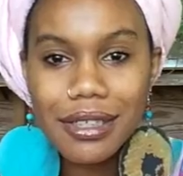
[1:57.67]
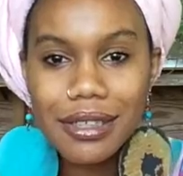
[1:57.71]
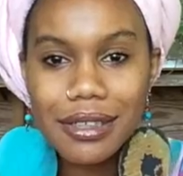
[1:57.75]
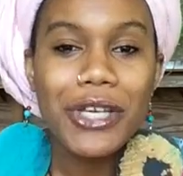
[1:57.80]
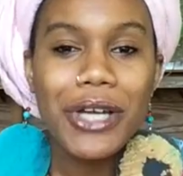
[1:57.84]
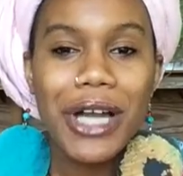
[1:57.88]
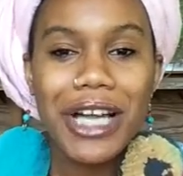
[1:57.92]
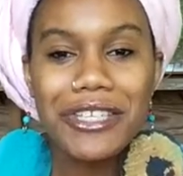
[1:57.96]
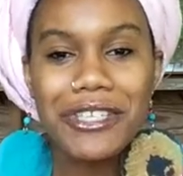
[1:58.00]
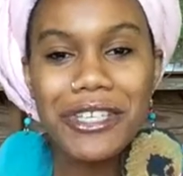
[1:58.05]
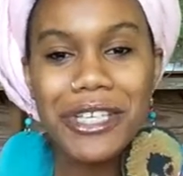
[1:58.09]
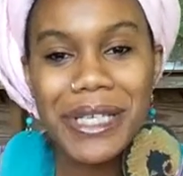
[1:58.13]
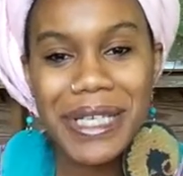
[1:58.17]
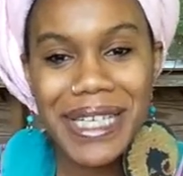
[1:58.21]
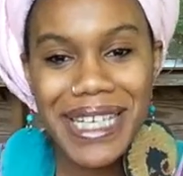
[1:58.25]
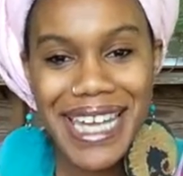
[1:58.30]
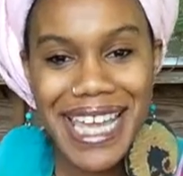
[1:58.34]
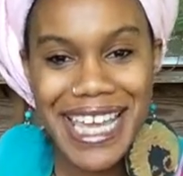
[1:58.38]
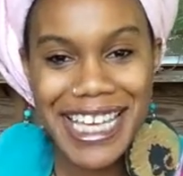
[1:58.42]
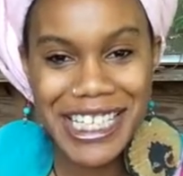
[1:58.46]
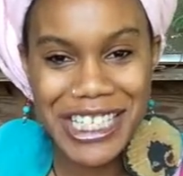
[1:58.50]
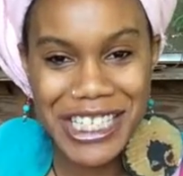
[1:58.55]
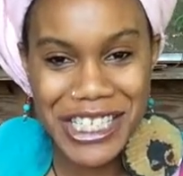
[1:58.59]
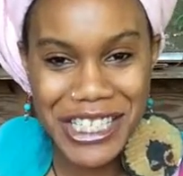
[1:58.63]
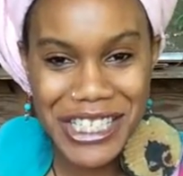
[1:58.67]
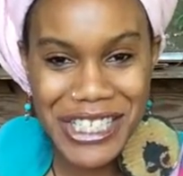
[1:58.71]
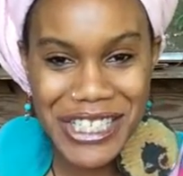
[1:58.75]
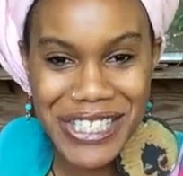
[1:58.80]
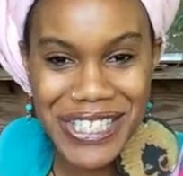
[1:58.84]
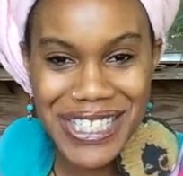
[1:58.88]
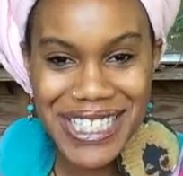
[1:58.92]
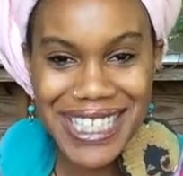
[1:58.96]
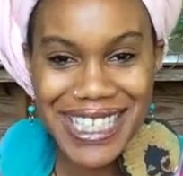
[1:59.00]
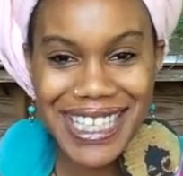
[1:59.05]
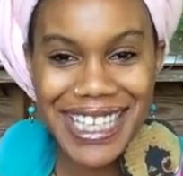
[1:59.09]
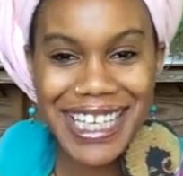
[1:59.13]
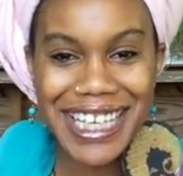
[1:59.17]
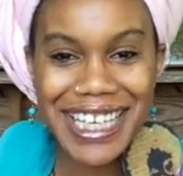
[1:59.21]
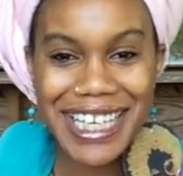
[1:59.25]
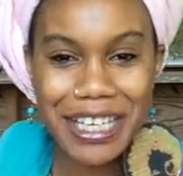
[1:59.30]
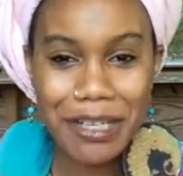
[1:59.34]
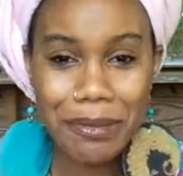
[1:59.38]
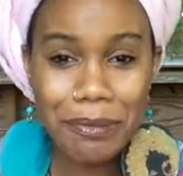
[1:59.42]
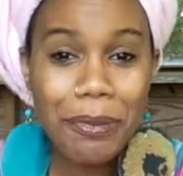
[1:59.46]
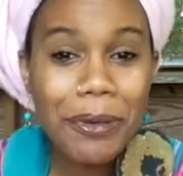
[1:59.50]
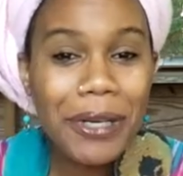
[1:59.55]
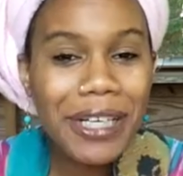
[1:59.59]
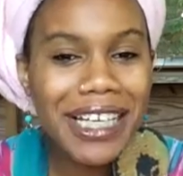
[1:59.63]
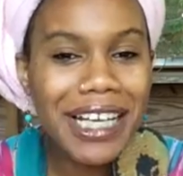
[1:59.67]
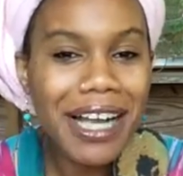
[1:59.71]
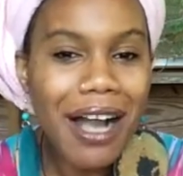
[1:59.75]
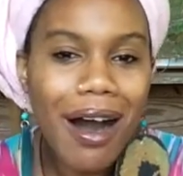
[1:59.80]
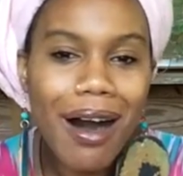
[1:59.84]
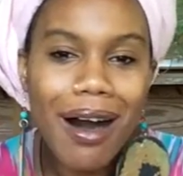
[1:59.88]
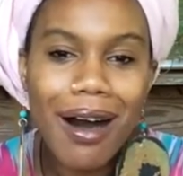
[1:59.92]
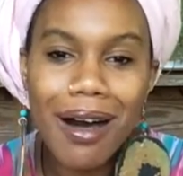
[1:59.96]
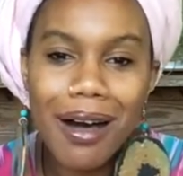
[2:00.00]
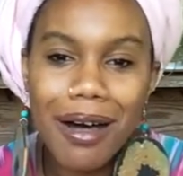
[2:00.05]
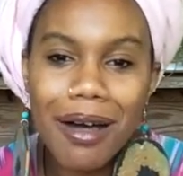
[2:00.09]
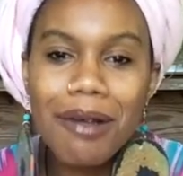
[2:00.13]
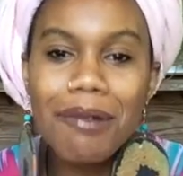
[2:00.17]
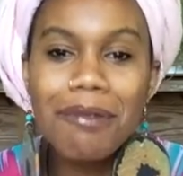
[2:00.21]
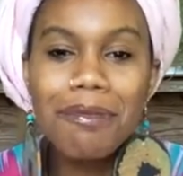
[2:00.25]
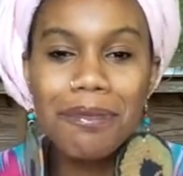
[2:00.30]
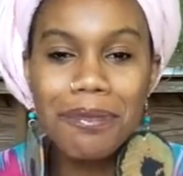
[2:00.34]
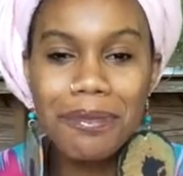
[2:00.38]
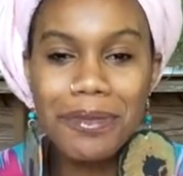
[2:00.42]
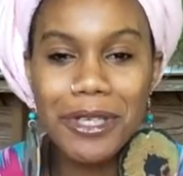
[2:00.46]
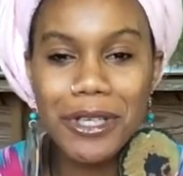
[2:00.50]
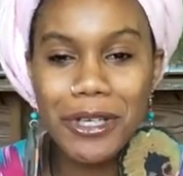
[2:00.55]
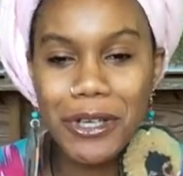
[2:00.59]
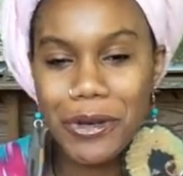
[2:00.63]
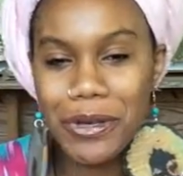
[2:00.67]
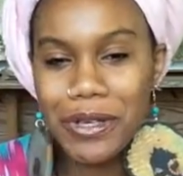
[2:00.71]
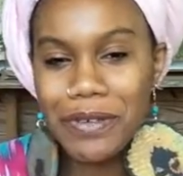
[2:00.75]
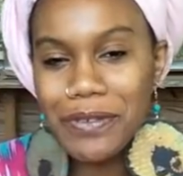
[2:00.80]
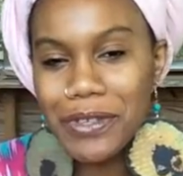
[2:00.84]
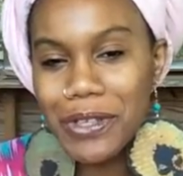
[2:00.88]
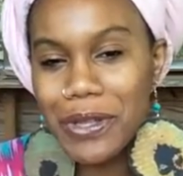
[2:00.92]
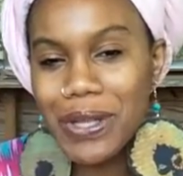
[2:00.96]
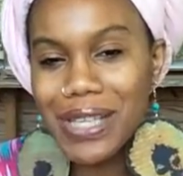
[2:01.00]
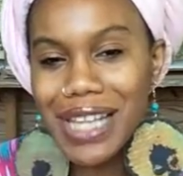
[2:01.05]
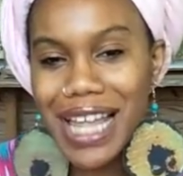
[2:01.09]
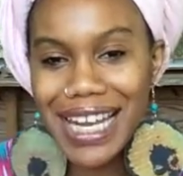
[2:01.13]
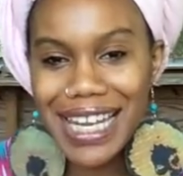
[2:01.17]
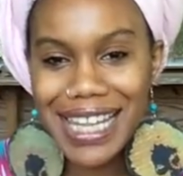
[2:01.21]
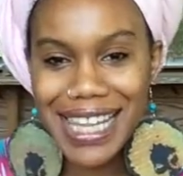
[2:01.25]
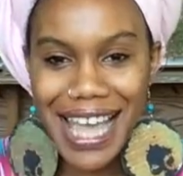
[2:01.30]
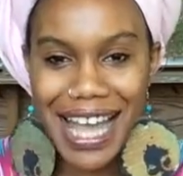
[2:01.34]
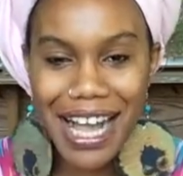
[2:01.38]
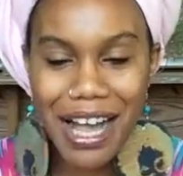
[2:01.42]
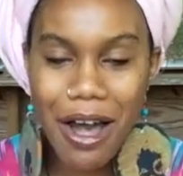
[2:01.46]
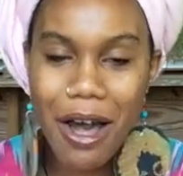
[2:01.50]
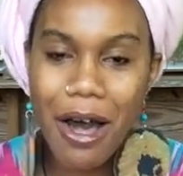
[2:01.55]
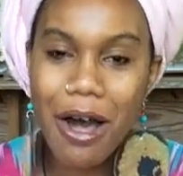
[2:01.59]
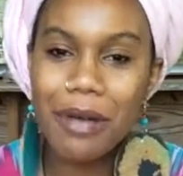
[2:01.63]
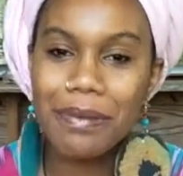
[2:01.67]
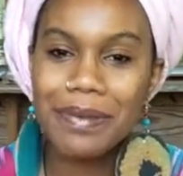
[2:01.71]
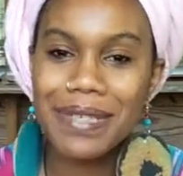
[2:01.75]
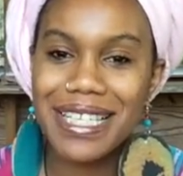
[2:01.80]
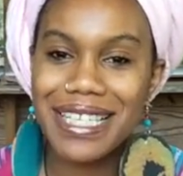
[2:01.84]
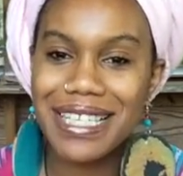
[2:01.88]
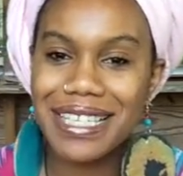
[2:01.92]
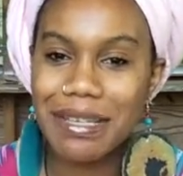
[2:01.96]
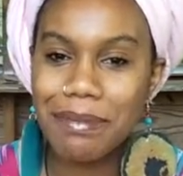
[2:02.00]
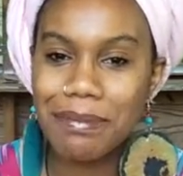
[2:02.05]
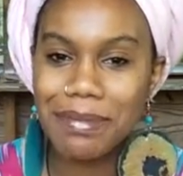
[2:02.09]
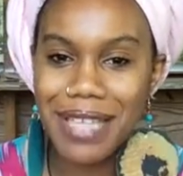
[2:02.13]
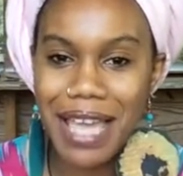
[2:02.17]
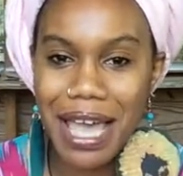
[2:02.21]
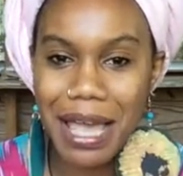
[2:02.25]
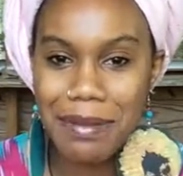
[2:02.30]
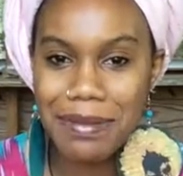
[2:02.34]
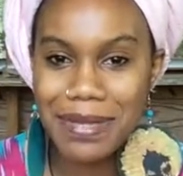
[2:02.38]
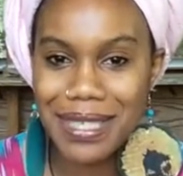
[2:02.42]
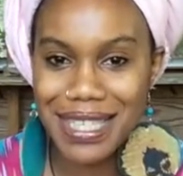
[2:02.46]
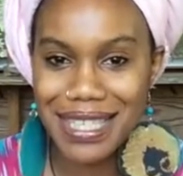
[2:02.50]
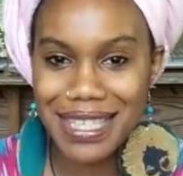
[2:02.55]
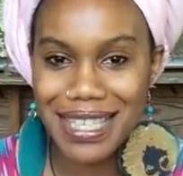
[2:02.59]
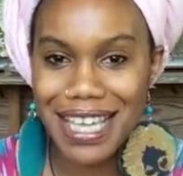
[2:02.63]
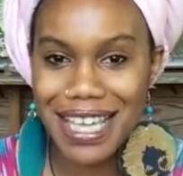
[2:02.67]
You guys are good-natured and pretty calm, even though a lot of that calmness sometimes is